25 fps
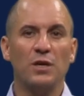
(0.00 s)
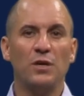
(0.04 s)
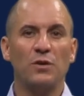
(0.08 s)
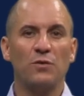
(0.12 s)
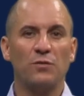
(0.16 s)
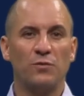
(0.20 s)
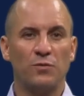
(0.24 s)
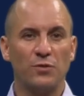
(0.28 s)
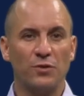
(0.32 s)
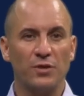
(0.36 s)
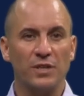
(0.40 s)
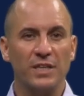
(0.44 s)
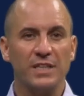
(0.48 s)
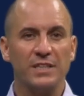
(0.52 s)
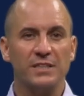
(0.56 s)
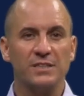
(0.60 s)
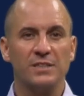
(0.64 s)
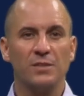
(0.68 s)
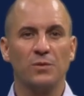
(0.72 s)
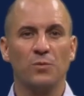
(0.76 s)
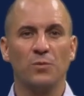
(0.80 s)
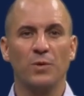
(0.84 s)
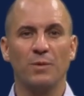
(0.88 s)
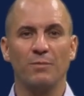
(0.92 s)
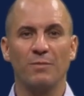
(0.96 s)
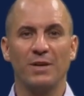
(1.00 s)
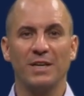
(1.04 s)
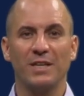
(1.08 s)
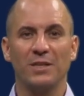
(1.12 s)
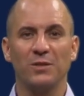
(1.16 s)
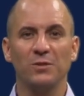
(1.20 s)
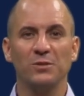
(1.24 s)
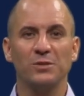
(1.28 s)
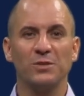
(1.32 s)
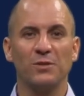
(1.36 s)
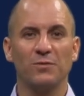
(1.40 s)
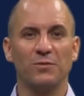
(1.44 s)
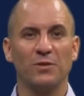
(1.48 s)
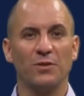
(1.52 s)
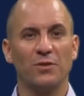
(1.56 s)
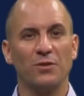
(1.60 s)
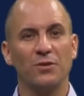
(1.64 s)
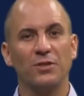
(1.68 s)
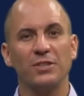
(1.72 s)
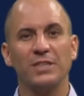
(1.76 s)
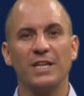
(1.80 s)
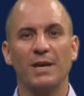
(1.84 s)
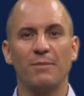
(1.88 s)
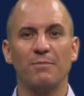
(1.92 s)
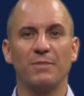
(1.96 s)
For this, we make use of the
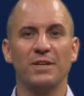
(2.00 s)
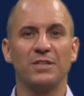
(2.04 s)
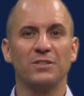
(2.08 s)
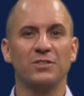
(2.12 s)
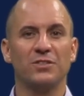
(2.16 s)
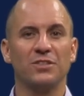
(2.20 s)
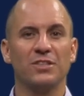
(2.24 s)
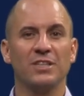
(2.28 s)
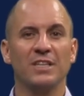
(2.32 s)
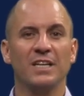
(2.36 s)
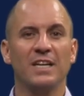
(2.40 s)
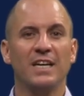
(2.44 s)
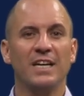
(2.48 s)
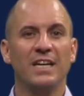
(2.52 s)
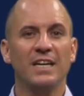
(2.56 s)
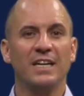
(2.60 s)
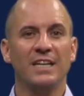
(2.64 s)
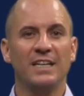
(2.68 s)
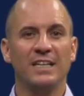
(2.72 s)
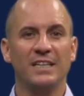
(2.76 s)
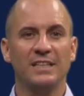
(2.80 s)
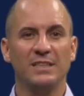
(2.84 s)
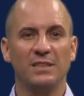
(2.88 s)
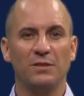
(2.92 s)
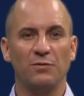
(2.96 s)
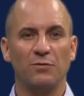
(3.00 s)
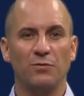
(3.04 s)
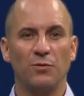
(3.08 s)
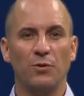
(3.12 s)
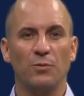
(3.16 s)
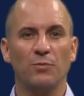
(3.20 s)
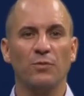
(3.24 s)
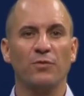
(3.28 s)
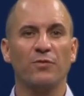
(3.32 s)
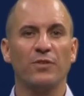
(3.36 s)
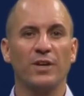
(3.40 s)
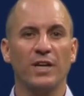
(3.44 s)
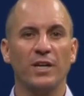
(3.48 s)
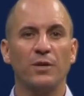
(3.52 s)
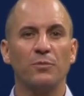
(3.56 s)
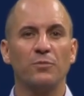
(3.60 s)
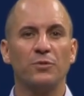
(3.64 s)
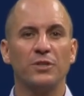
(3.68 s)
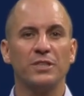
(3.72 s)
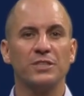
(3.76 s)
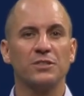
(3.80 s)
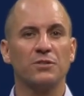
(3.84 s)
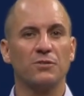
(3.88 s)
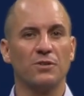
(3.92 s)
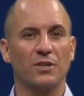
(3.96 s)
third dimension in the form of air
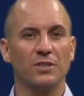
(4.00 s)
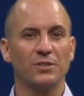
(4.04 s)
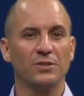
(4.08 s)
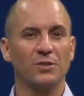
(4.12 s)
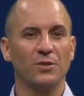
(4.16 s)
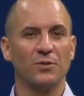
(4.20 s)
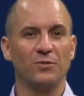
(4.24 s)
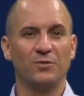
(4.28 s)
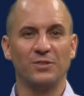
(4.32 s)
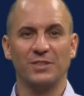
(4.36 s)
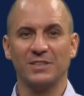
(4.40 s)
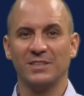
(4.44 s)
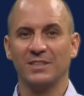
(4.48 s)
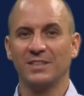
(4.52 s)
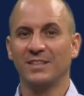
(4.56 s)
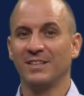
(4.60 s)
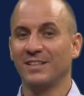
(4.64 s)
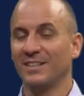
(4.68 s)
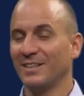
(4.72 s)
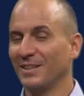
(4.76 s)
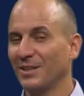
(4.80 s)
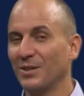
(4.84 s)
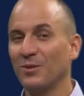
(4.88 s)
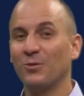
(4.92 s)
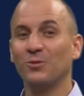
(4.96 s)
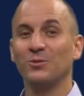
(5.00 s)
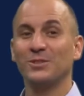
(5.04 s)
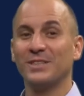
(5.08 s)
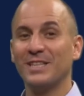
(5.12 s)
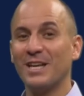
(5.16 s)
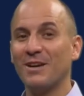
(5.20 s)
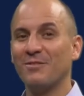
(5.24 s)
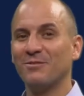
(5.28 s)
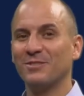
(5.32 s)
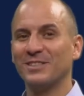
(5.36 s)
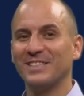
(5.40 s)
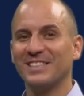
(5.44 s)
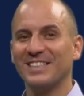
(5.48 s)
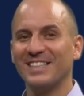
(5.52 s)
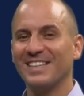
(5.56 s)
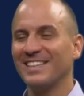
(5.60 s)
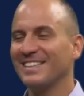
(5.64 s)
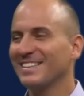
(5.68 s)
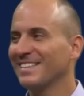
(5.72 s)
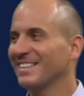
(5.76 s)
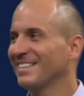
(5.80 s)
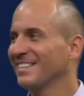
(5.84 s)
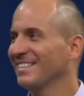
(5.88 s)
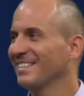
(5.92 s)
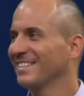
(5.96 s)
bridge crossovers. Cool stuff, isn't it?